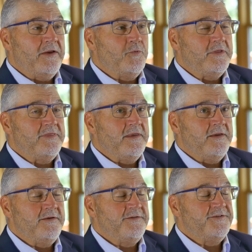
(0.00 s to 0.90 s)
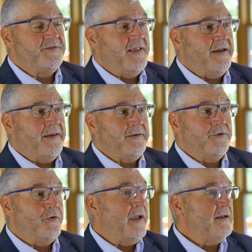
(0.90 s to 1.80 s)
with things like
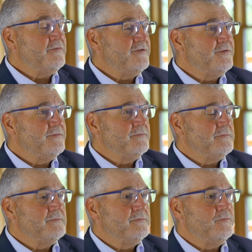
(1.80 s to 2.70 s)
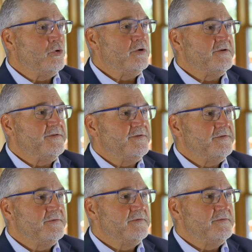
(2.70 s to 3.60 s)
crafts, books,
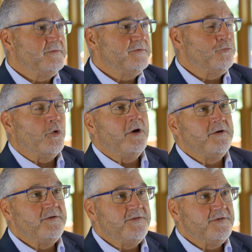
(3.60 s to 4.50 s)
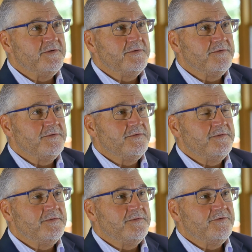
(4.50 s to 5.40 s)
rugs,
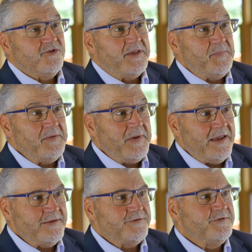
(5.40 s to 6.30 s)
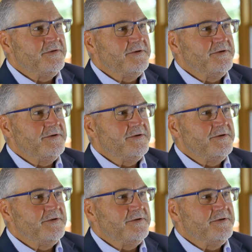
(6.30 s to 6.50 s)
sleeping mats.